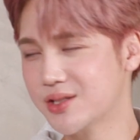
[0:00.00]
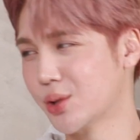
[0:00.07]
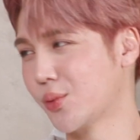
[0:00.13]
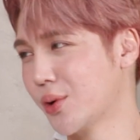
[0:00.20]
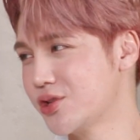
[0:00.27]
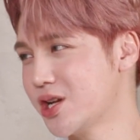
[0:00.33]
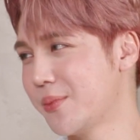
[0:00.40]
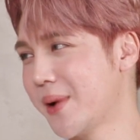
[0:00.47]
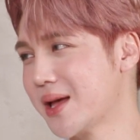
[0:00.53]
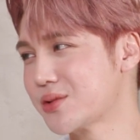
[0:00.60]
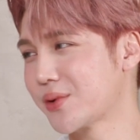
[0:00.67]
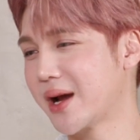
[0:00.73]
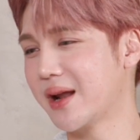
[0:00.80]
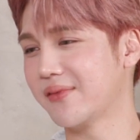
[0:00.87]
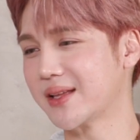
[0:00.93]
so Roche brands
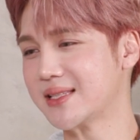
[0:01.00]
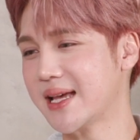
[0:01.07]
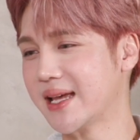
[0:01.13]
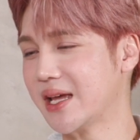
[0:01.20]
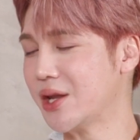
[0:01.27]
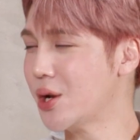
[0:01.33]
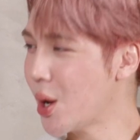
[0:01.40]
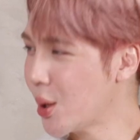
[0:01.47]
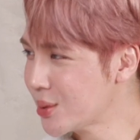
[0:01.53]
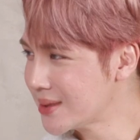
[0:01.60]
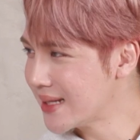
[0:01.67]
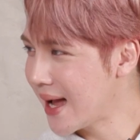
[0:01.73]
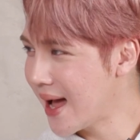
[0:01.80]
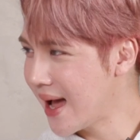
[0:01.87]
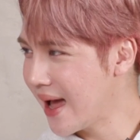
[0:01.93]
were kind of like taking a
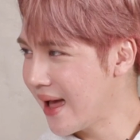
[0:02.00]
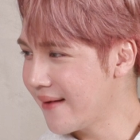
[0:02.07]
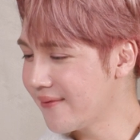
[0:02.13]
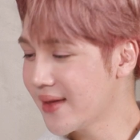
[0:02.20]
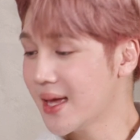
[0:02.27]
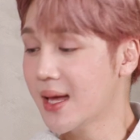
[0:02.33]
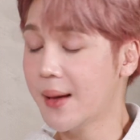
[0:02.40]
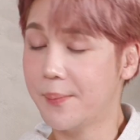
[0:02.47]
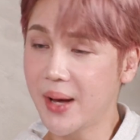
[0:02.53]
nosedive. Mm-hmm.